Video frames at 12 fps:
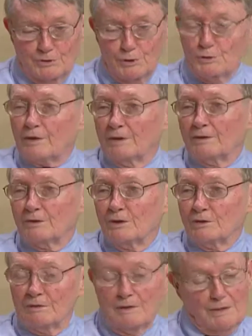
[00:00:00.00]
too,
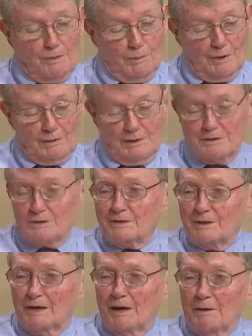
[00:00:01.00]
well,
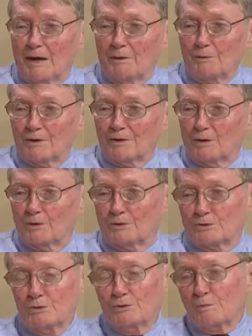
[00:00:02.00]
that's how, how we're going, or
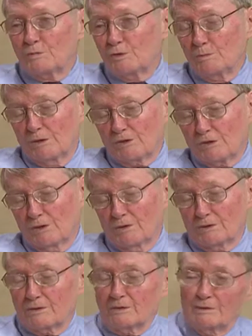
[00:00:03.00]
too, too much
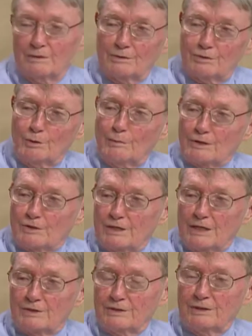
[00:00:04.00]
salt, or right. too much
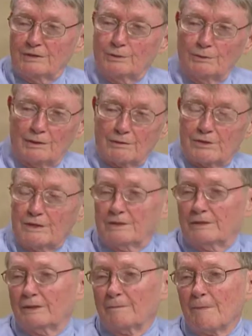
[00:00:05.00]
seasoning, too little
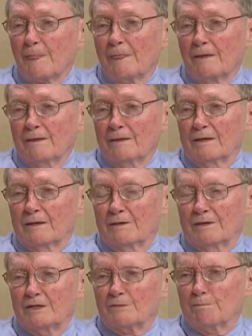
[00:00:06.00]
seasoning. Mm
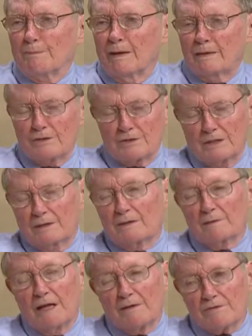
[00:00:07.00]
-hmm. these matters that
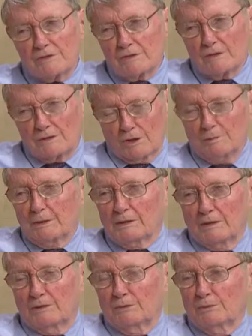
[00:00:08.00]
have a good bit
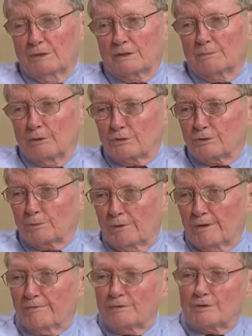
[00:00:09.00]
to do with personal
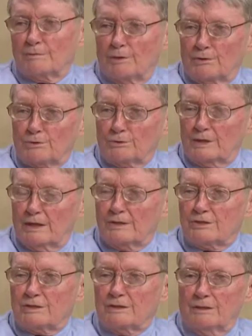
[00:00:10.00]
preference preference and yeah. personal taste.